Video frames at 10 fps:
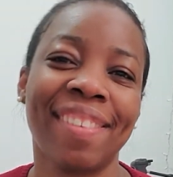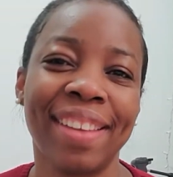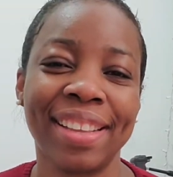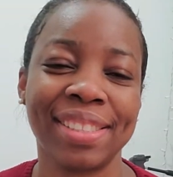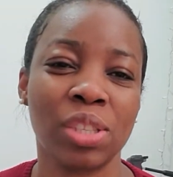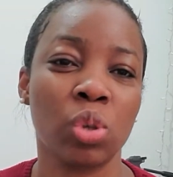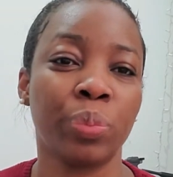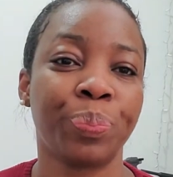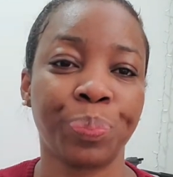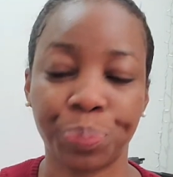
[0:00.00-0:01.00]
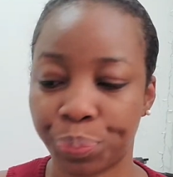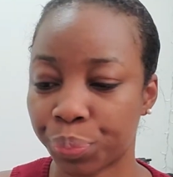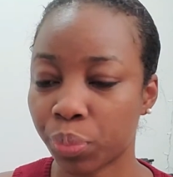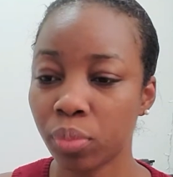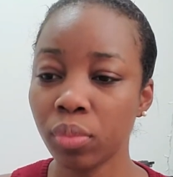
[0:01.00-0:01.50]
Alright, so
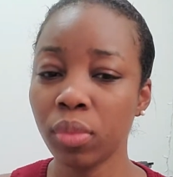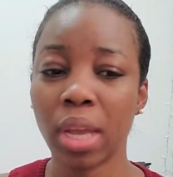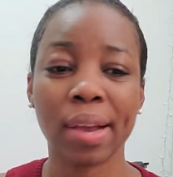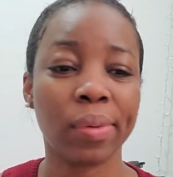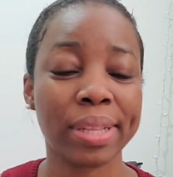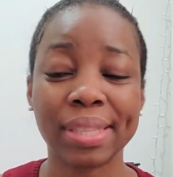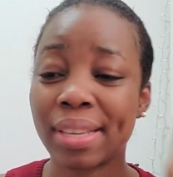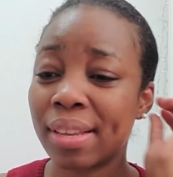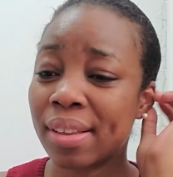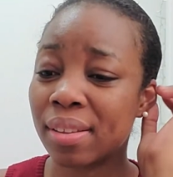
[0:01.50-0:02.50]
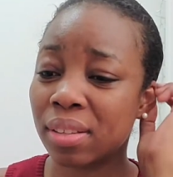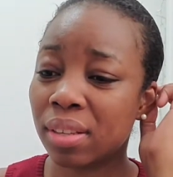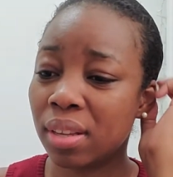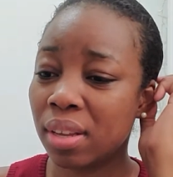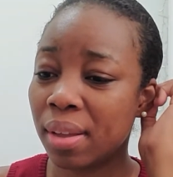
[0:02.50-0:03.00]
I'm going to
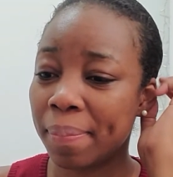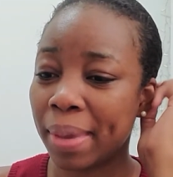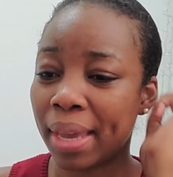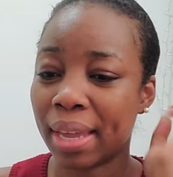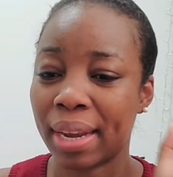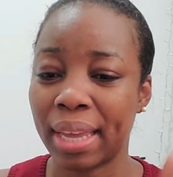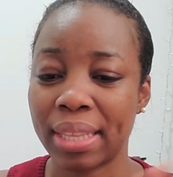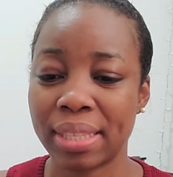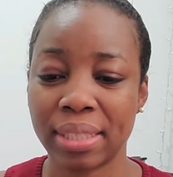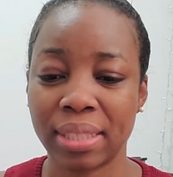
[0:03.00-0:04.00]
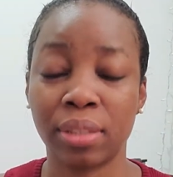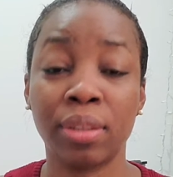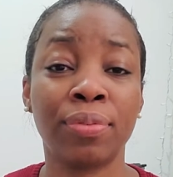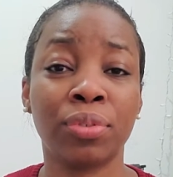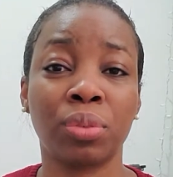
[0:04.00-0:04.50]
make a nice little
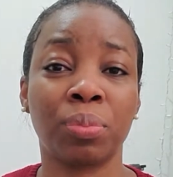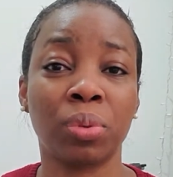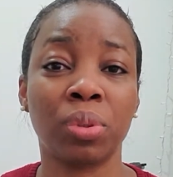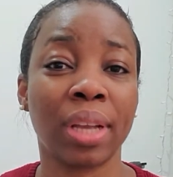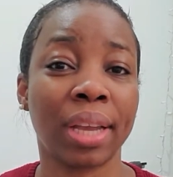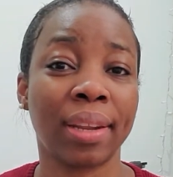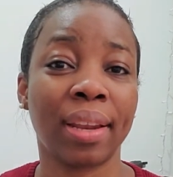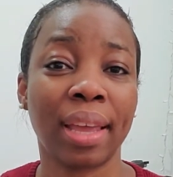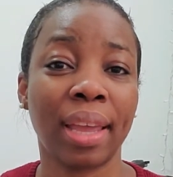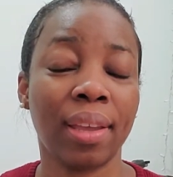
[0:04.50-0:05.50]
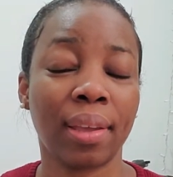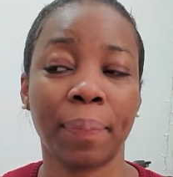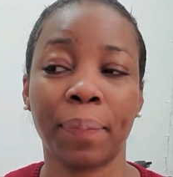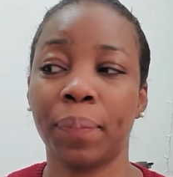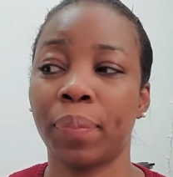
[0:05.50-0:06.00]
fruit bowl, kind of like.
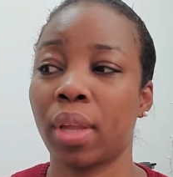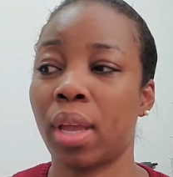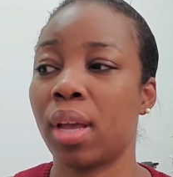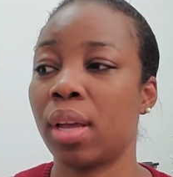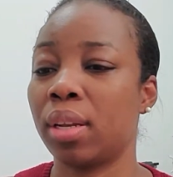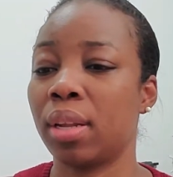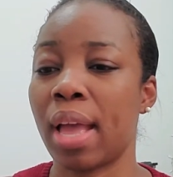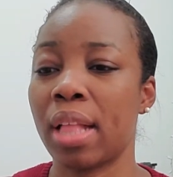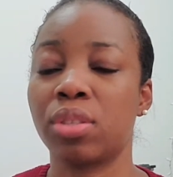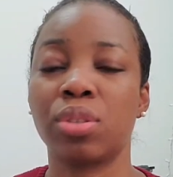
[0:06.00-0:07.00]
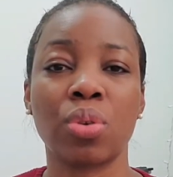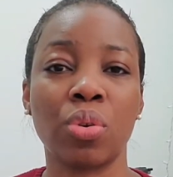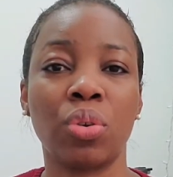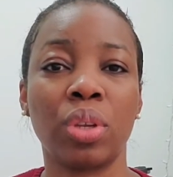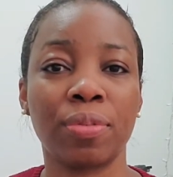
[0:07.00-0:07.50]
And I'll show
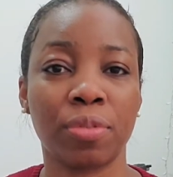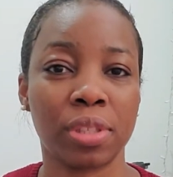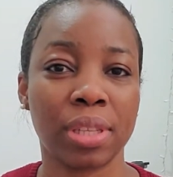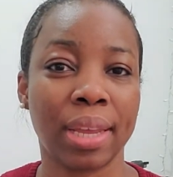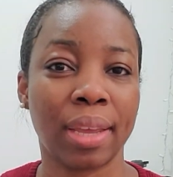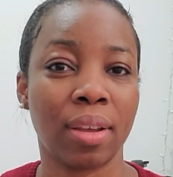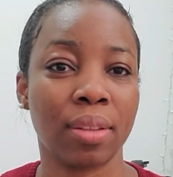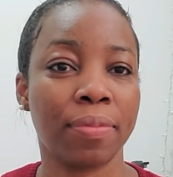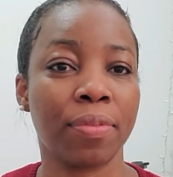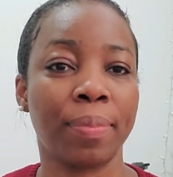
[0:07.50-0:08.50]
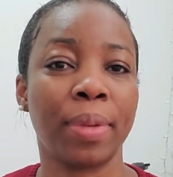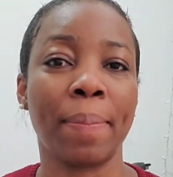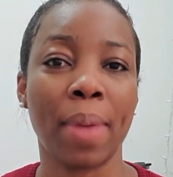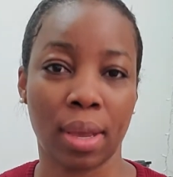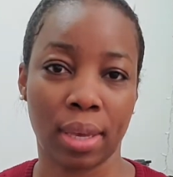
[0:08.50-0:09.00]
you the fruits that I got from the
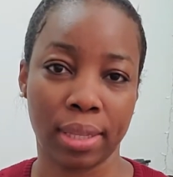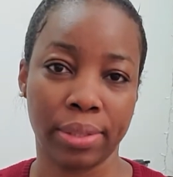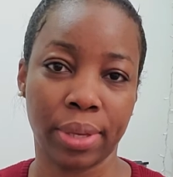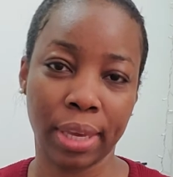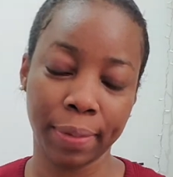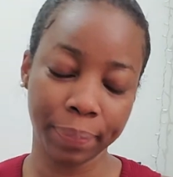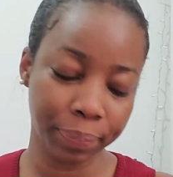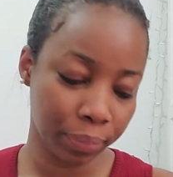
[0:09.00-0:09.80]
market, okay?